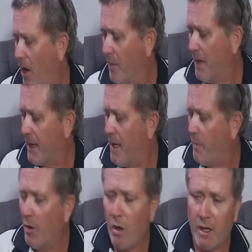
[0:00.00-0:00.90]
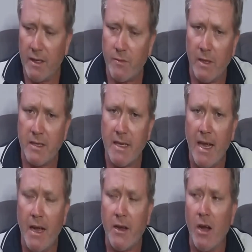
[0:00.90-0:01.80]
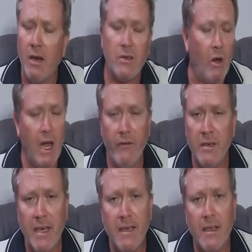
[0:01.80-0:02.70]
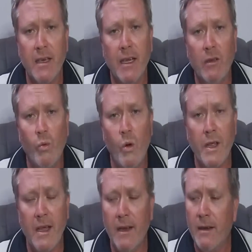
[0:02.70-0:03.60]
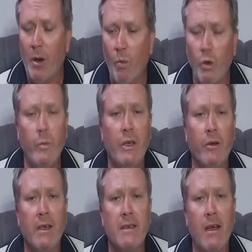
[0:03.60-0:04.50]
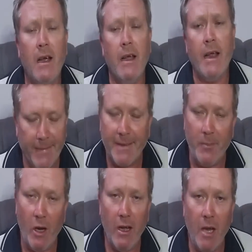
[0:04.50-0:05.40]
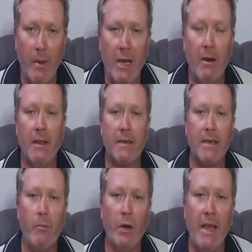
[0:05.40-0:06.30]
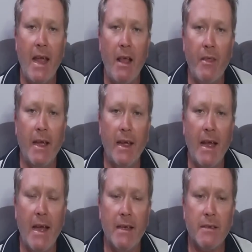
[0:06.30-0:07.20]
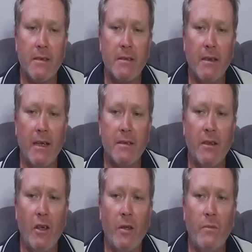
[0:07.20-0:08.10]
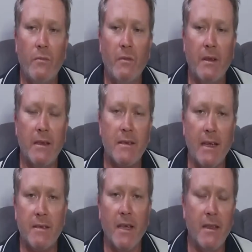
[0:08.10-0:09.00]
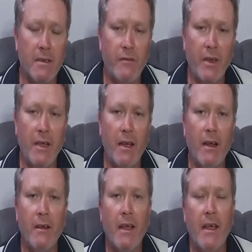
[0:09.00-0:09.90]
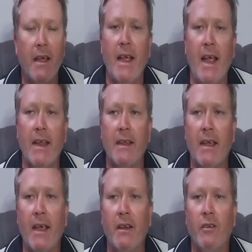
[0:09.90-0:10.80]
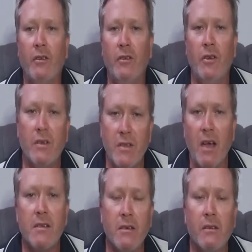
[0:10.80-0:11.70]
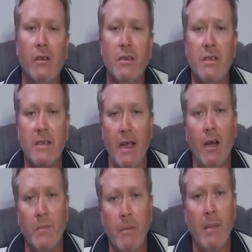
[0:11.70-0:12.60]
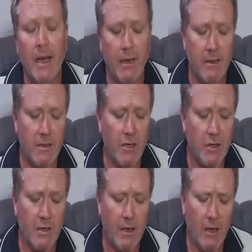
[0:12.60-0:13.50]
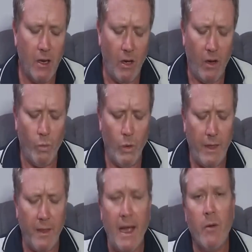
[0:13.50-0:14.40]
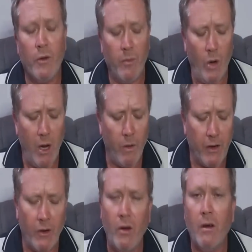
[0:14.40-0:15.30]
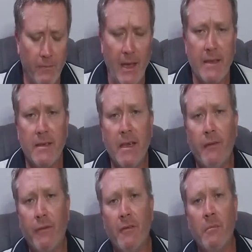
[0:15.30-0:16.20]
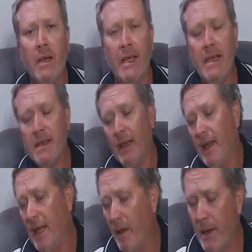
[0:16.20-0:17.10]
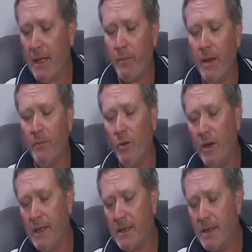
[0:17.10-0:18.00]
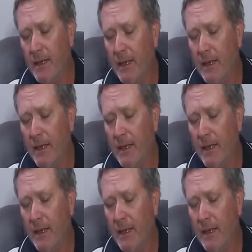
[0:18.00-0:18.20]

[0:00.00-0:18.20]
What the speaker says: I'm going to keep an eye on this one, see how it goes. I haven't tested it in the water yet, but I will be doing so. It's my hope anyway that somebody out there has heard this, has seen this video, and can use those conclusions to help them make a decision on whether they want to buy one or not. That's it from me about pinpointers.